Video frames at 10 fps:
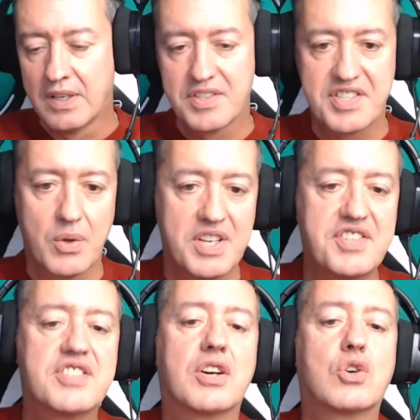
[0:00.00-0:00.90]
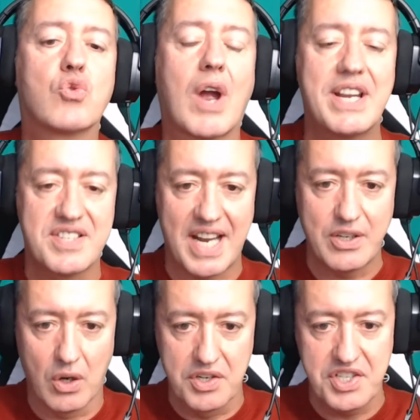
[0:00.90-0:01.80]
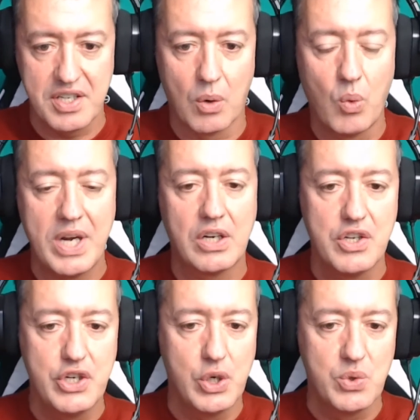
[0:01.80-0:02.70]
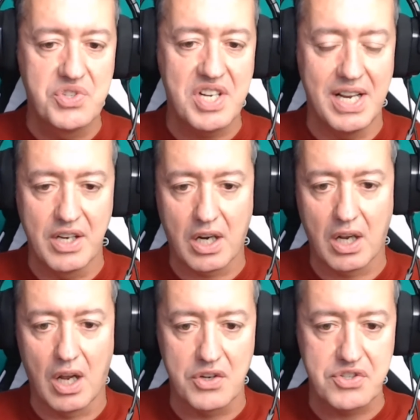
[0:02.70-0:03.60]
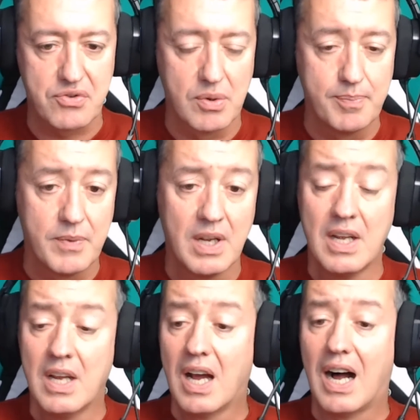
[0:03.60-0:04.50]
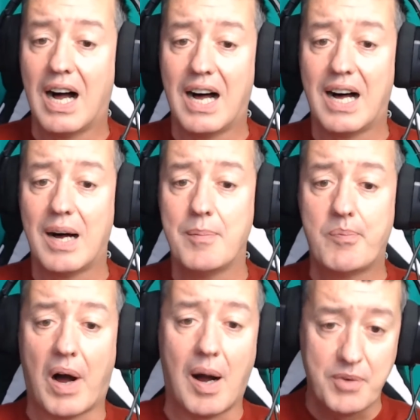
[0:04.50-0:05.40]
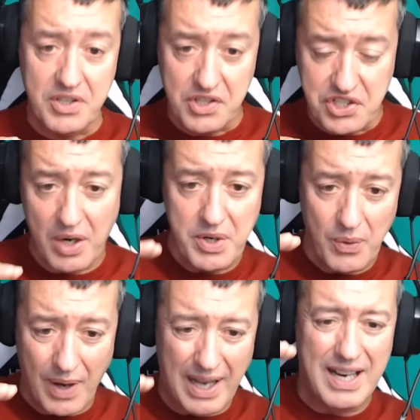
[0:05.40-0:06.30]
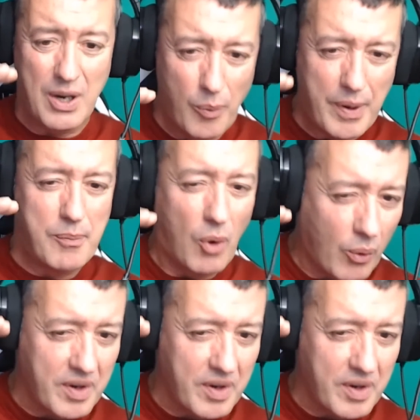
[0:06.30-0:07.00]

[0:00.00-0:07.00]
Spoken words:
so this is a great technology that we can use in the classroom, but I'm going to show you a little bit more